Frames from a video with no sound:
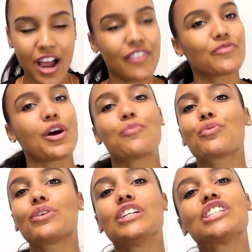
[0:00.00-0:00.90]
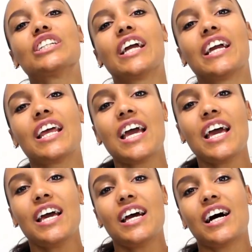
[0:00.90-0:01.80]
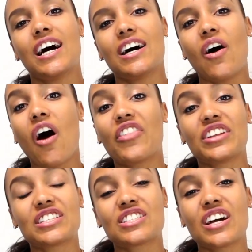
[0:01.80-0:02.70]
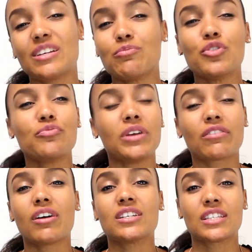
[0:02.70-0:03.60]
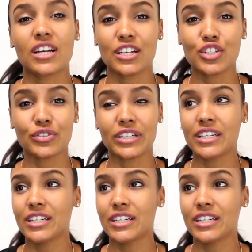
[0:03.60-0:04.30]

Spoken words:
I appreciate all that it's done to move me across the country